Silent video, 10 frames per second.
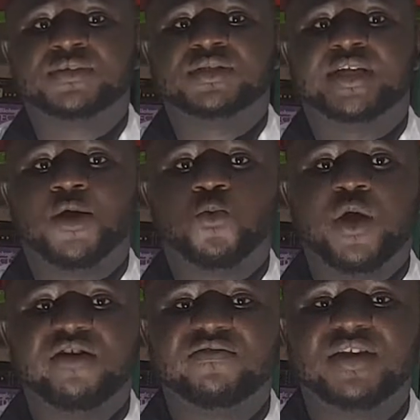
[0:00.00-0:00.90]
the
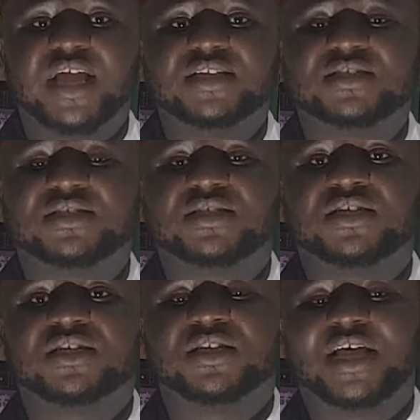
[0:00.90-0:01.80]
wavelength
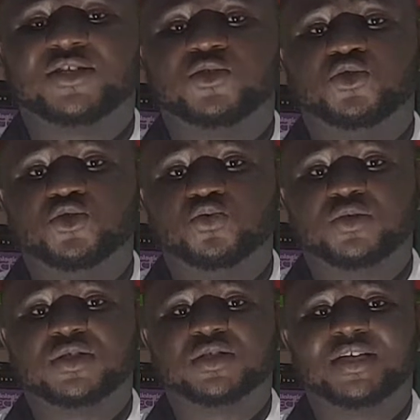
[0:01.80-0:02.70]
that you
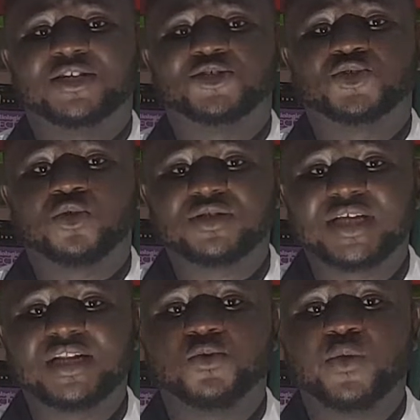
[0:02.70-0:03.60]
use, the
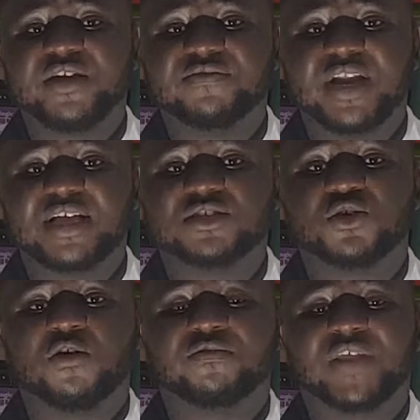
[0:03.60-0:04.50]
shorter the wavelength
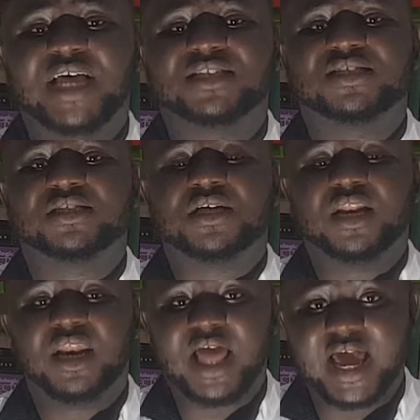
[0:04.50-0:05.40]
of that
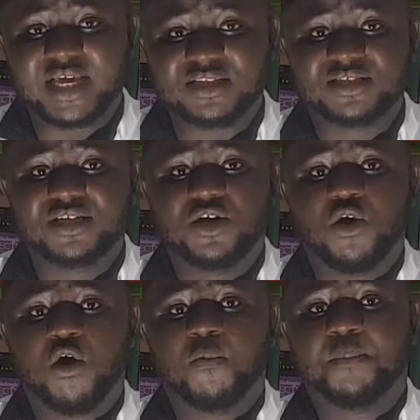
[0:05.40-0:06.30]
light
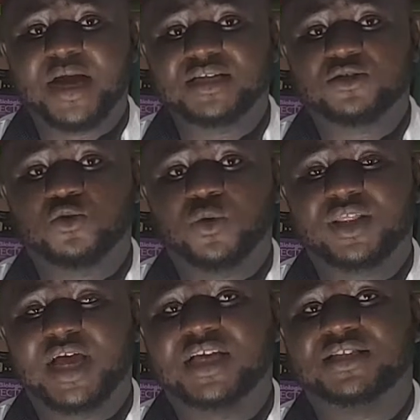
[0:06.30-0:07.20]
or particle,
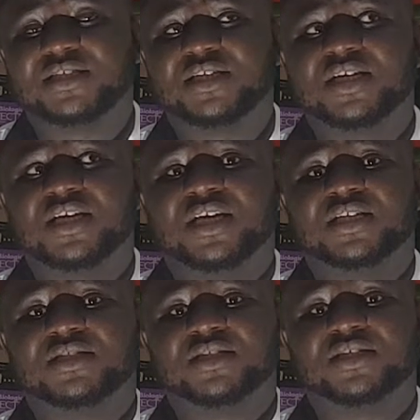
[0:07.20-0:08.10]
whether it's
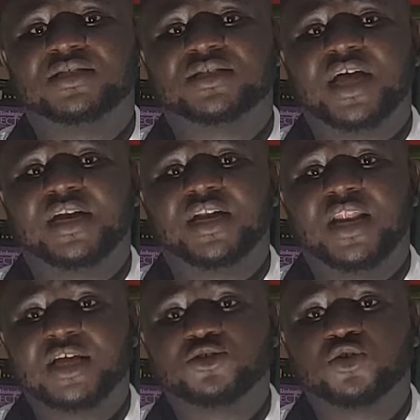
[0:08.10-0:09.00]
an
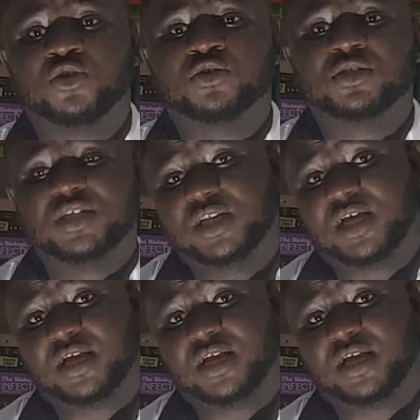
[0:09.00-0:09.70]
electron in an